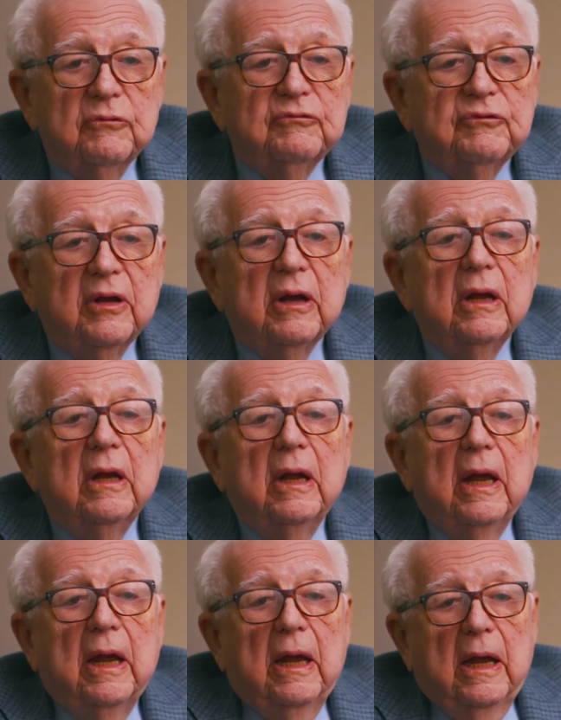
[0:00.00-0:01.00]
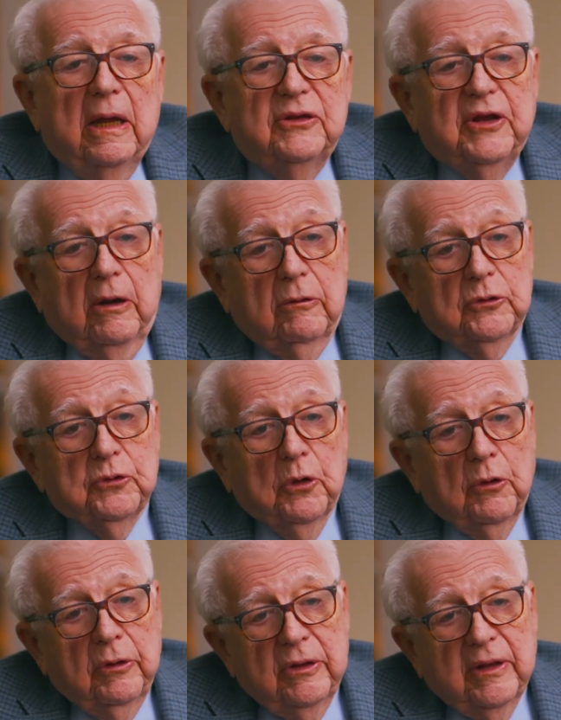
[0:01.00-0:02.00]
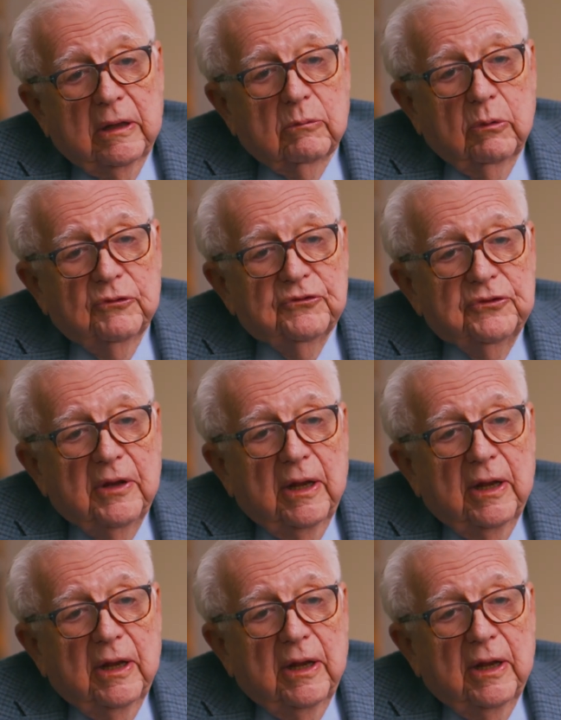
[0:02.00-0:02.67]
of territory that was